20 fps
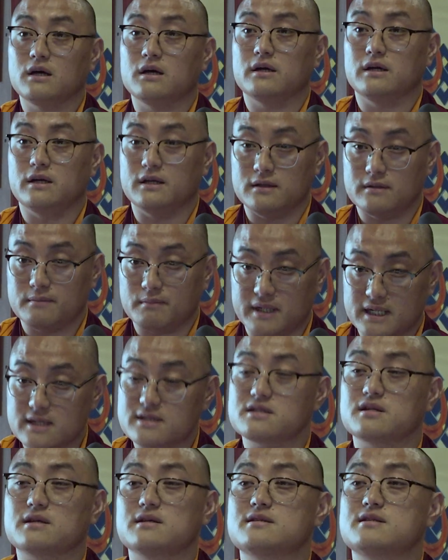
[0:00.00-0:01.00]
in
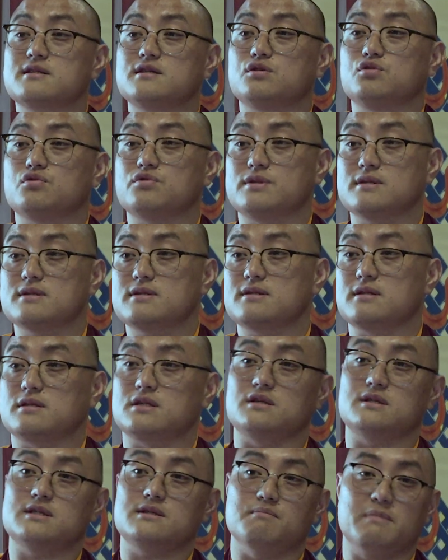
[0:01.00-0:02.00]
monastic institutions such
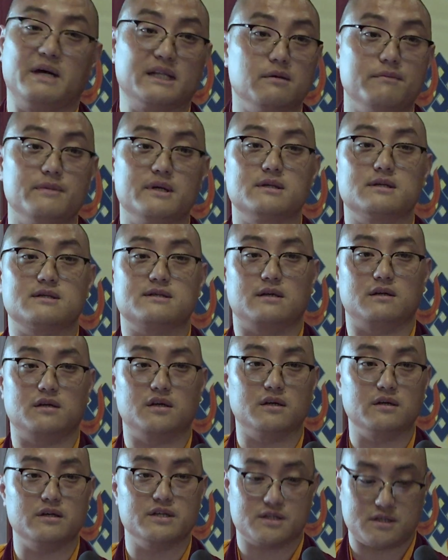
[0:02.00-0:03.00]
as mathematics and
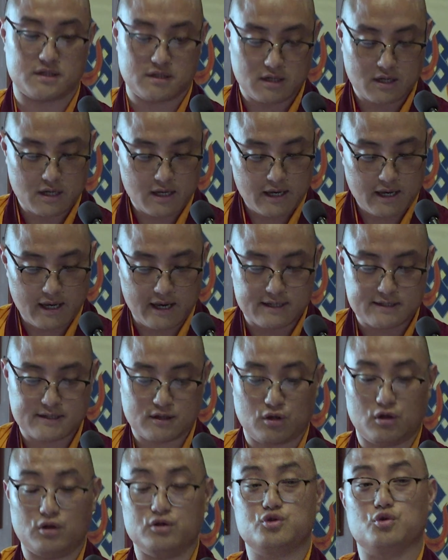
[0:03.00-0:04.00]
English has
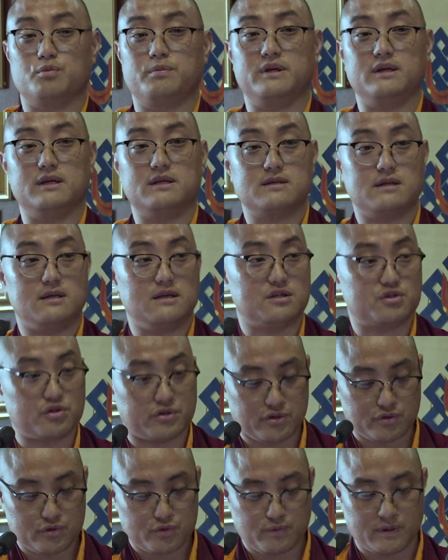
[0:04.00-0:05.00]
also been
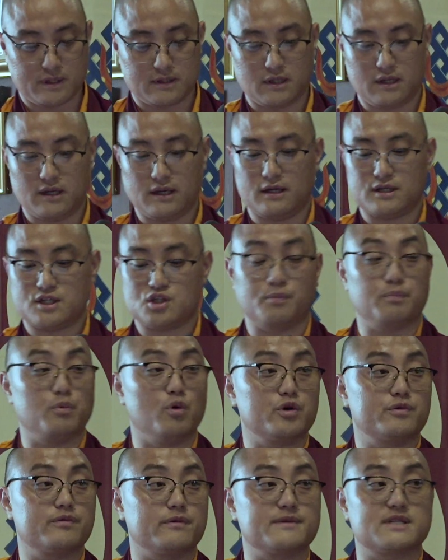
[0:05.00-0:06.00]
introduced with the
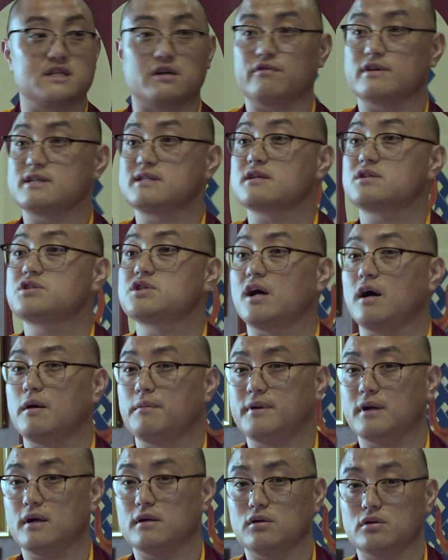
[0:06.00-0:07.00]
support from Sarva Shiksha
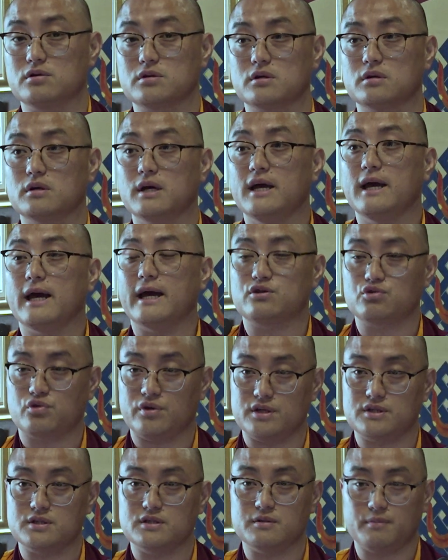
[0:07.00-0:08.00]
Abhiyan under
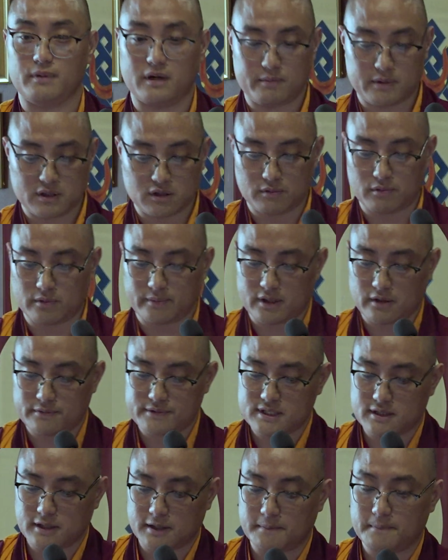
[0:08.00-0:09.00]
Education Department, Government of
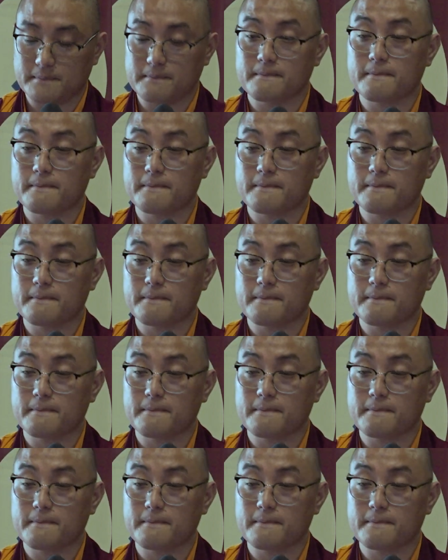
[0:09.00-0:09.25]
Sikkim.